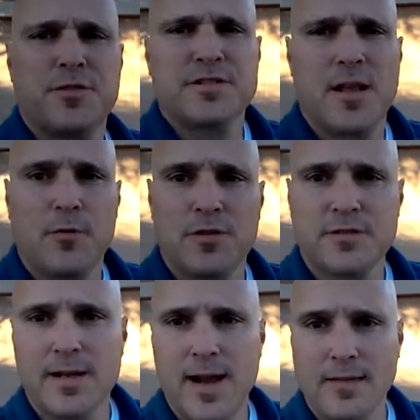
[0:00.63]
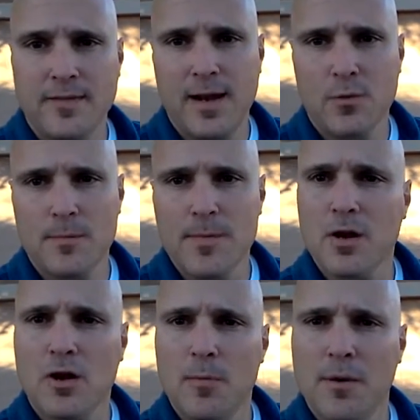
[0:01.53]
Chris, I'm the real estate guy. Today we're in
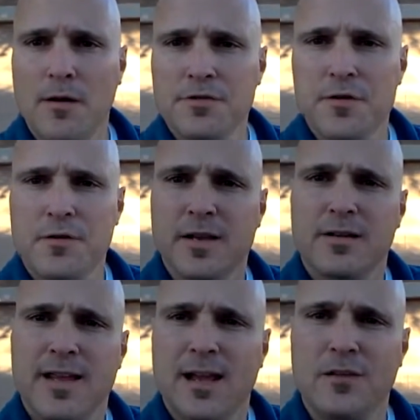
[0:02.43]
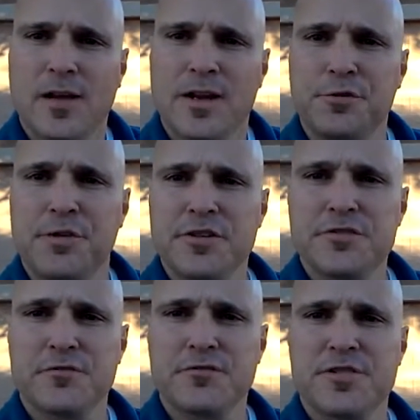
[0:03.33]
Maricopa, Arizona, going to take a look at a
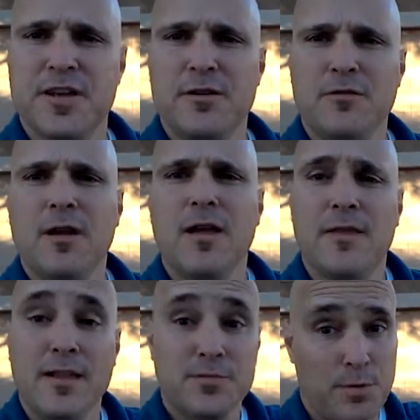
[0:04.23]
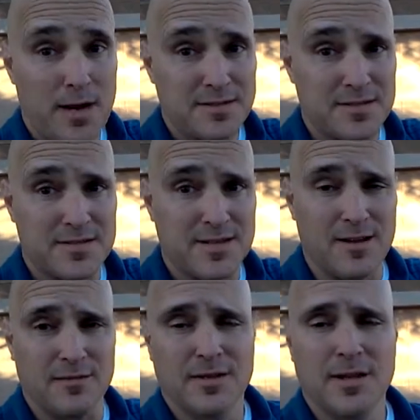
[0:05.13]
traditional sale that's priced to
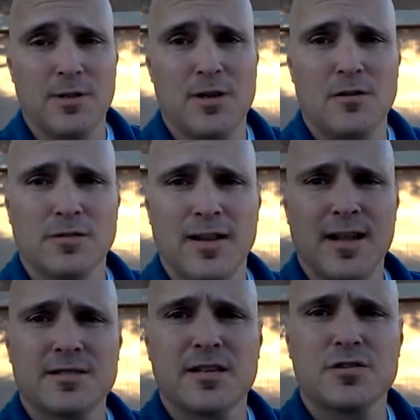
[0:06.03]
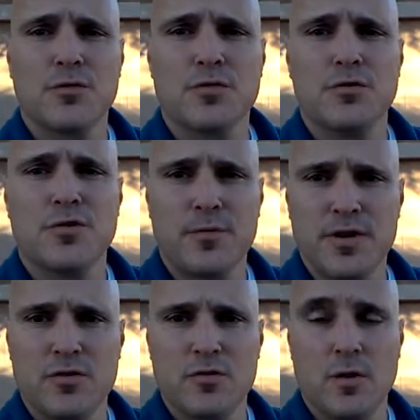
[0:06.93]
sell. Give me a call today at
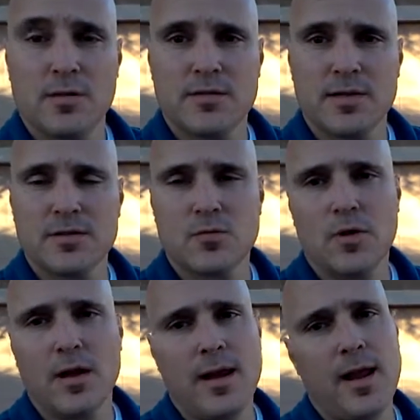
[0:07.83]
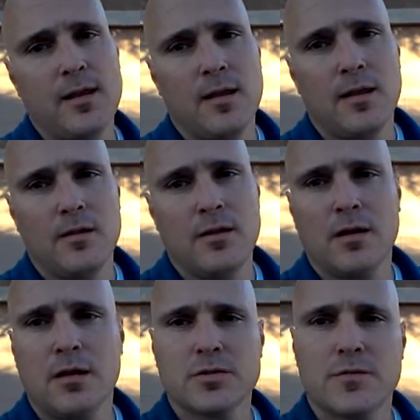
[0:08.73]
602-321-6188. You
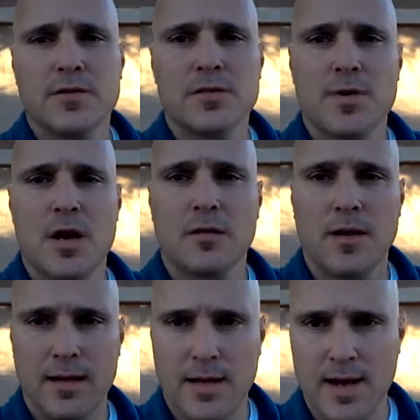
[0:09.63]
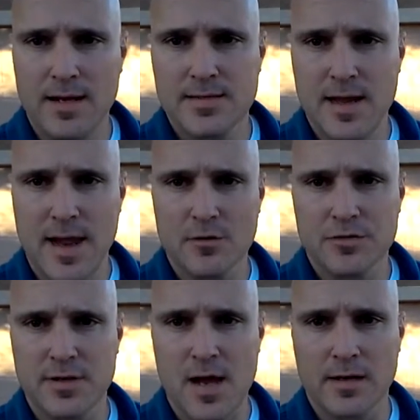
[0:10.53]
can also visit me online at
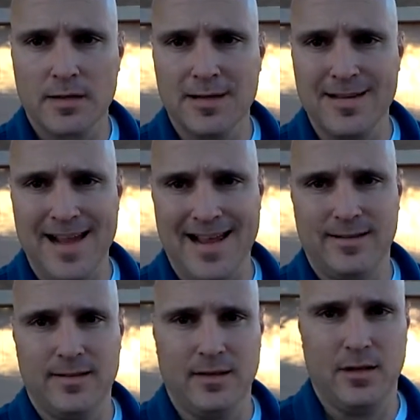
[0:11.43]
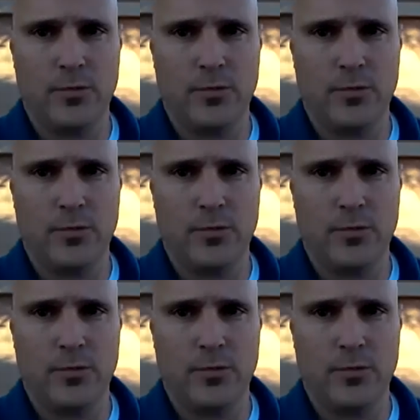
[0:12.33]
AzHouse.net. Here